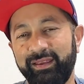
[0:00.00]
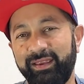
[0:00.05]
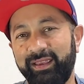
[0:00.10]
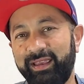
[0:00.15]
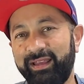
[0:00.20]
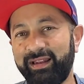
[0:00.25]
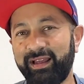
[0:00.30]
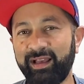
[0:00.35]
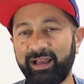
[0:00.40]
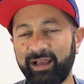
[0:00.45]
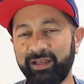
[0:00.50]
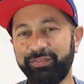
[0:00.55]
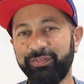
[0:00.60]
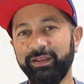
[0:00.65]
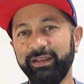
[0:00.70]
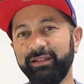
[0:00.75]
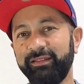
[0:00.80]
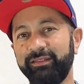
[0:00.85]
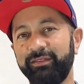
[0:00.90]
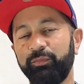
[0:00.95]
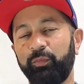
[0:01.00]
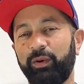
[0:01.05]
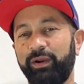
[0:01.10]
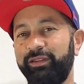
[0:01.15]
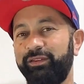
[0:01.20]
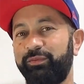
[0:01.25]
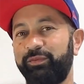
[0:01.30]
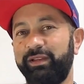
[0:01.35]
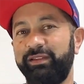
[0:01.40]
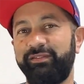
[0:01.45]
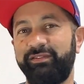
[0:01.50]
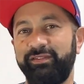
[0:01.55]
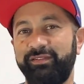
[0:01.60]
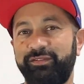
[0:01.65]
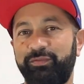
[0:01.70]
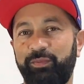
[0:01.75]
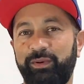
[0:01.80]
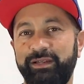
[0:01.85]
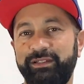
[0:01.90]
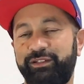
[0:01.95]
And I think one of the
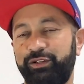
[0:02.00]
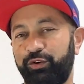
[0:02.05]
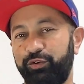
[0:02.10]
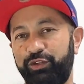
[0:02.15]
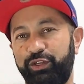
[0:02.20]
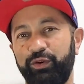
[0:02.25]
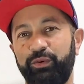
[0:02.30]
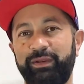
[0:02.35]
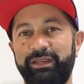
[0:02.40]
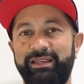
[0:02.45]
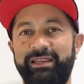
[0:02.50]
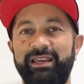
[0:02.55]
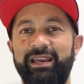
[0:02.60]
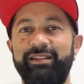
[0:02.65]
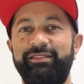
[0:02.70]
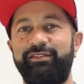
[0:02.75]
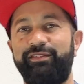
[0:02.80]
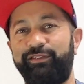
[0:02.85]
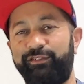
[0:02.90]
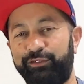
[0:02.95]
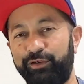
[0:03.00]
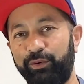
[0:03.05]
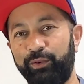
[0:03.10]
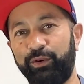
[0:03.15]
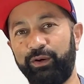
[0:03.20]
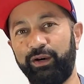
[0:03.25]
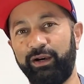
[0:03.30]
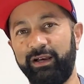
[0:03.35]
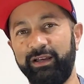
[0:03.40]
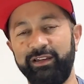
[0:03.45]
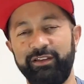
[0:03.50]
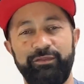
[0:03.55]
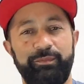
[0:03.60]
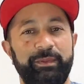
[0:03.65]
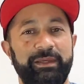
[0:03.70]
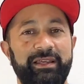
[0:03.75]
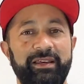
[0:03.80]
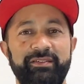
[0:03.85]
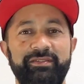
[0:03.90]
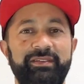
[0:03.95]
reasons why Tokyo gets so hot is
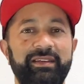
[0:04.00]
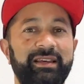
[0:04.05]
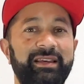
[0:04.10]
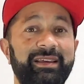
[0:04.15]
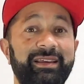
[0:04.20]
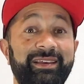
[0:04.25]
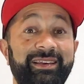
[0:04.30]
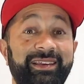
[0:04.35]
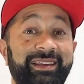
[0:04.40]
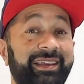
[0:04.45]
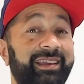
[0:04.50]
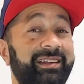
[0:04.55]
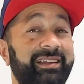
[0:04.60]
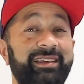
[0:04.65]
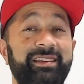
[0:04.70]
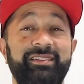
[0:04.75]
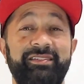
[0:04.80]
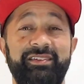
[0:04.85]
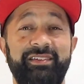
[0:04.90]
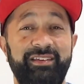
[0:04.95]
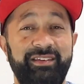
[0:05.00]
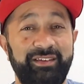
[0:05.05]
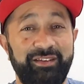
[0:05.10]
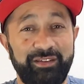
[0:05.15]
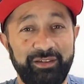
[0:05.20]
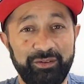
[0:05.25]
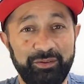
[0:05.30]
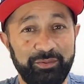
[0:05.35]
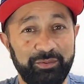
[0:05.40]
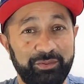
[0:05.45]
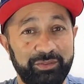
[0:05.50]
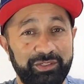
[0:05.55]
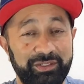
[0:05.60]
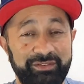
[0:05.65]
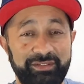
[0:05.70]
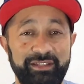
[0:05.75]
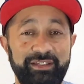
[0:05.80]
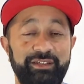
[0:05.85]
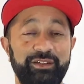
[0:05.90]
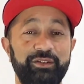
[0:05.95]
because it is huge.
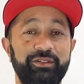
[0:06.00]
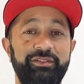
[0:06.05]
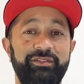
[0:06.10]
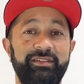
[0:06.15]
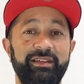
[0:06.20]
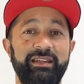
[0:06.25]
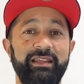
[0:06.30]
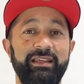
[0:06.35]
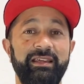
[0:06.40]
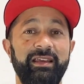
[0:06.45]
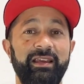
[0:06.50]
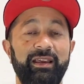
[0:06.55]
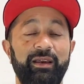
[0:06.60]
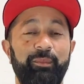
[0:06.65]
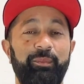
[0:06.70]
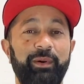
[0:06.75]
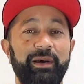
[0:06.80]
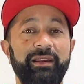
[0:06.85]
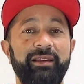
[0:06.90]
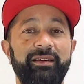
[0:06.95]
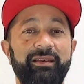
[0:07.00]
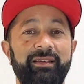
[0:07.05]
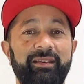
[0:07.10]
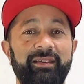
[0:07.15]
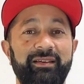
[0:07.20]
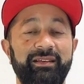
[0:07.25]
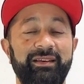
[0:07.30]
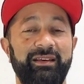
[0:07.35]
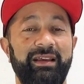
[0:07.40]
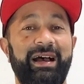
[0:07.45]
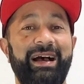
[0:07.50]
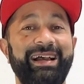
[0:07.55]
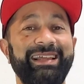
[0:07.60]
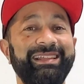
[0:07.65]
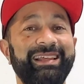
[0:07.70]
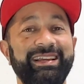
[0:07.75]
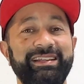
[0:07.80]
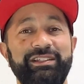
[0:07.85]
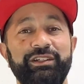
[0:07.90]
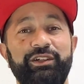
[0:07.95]
It's a huge city, but I
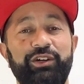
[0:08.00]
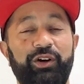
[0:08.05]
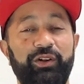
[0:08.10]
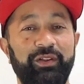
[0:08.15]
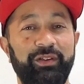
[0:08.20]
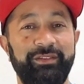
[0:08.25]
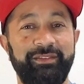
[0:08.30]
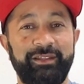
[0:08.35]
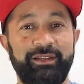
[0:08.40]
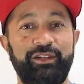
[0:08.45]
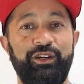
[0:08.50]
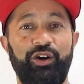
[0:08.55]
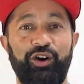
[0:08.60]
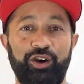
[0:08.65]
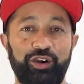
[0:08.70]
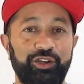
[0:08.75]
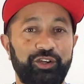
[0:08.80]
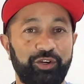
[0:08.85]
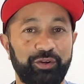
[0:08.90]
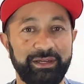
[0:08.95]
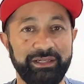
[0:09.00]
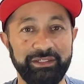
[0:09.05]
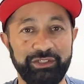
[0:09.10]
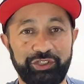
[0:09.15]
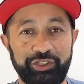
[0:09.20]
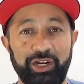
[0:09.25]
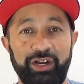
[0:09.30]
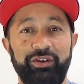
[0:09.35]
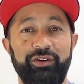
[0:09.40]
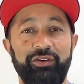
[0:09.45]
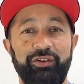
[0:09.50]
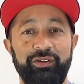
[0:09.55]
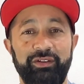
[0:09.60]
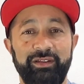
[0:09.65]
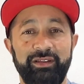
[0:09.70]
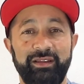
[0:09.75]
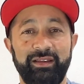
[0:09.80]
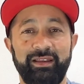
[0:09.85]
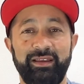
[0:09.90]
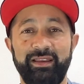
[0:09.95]
like to call it the concrete jungle.
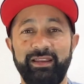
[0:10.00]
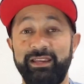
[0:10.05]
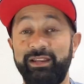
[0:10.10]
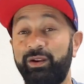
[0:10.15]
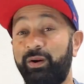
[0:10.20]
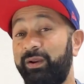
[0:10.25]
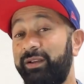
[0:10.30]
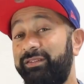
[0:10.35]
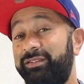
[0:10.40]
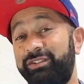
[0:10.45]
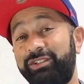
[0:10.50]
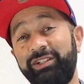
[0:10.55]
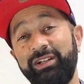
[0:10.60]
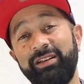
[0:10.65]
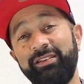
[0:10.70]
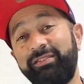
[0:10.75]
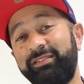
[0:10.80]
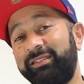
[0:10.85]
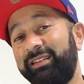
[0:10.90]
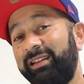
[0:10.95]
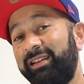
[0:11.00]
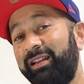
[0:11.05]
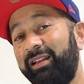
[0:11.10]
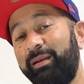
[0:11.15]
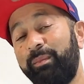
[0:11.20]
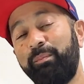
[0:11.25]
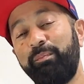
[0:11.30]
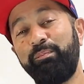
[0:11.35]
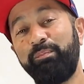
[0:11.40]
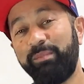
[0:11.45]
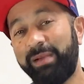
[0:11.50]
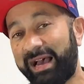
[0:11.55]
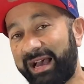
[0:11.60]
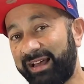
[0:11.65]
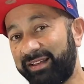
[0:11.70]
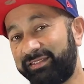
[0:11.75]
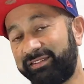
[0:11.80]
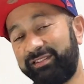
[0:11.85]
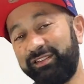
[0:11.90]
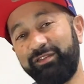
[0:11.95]
You know, it's just
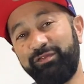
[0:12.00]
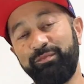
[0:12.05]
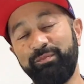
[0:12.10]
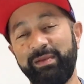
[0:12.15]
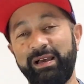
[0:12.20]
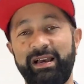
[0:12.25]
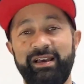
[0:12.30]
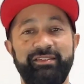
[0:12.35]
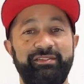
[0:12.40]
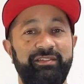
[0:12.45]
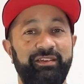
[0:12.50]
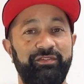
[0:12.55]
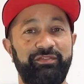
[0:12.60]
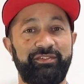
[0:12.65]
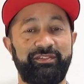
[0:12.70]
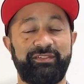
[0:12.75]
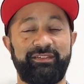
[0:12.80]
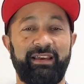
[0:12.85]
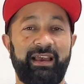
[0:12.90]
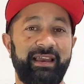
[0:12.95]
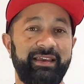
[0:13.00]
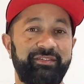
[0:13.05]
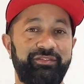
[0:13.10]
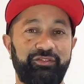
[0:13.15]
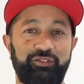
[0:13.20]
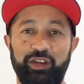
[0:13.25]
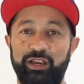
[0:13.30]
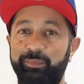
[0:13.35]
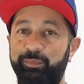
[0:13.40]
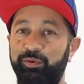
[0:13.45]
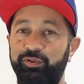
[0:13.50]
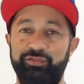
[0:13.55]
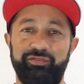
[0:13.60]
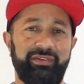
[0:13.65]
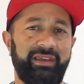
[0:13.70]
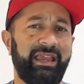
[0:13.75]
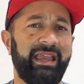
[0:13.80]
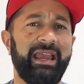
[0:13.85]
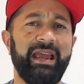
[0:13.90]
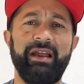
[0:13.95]
massive, massive
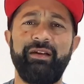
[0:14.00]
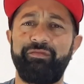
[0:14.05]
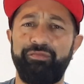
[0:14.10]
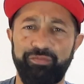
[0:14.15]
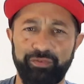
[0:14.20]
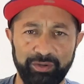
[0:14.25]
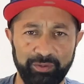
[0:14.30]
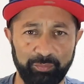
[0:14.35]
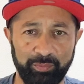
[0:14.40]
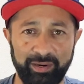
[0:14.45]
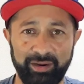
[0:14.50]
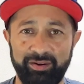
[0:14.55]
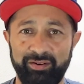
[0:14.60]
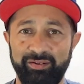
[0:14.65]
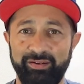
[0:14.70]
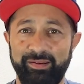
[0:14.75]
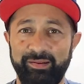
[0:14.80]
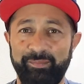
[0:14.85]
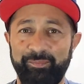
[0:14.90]
skyscrapers everywhere.